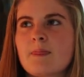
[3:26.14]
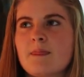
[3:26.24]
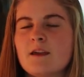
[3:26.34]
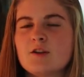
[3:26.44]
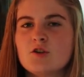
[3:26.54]

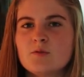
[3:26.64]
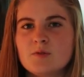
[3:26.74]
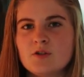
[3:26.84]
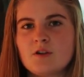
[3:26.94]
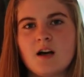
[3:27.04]
the new
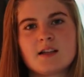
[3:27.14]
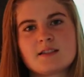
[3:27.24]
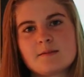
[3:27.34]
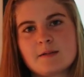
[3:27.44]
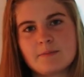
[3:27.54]
moon on
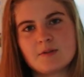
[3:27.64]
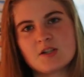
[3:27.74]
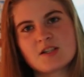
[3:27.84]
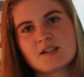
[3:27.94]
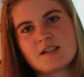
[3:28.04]
September
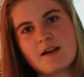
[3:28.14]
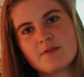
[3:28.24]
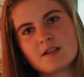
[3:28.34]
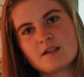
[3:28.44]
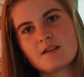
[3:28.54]

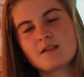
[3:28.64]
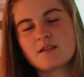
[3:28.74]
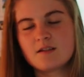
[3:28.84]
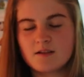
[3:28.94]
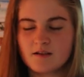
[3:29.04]
7th
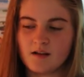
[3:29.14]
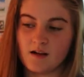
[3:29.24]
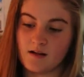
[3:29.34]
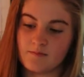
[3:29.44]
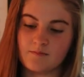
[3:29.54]

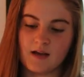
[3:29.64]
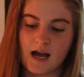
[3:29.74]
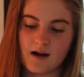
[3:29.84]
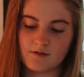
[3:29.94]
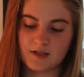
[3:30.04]

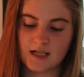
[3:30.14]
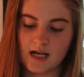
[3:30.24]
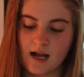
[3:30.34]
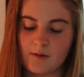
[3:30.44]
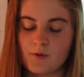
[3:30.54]
out,
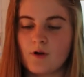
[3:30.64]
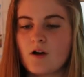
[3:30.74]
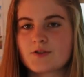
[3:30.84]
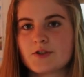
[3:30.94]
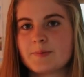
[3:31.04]
and I will
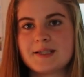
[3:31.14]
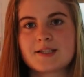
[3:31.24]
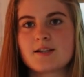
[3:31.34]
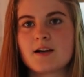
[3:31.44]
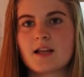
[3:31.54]
also be
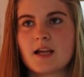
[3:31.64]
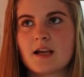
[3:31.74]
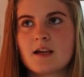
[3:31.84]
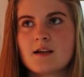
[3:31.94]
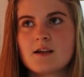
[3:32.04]
starting